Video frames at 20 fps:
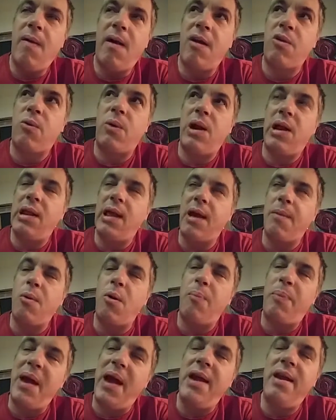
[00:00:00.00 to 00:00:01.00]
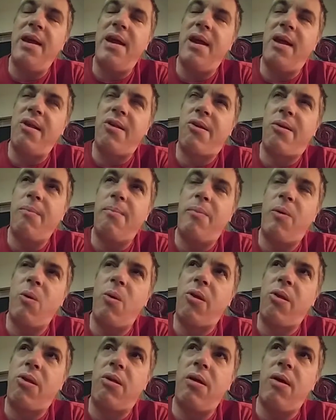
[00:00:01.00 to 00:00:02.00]
That's what I like about painting as
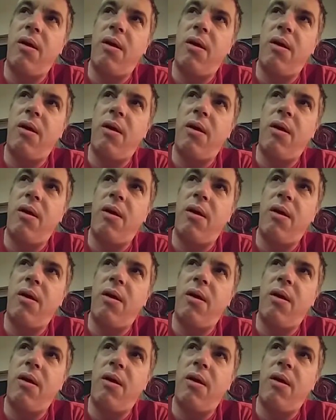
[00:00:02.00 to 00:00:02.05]
opposed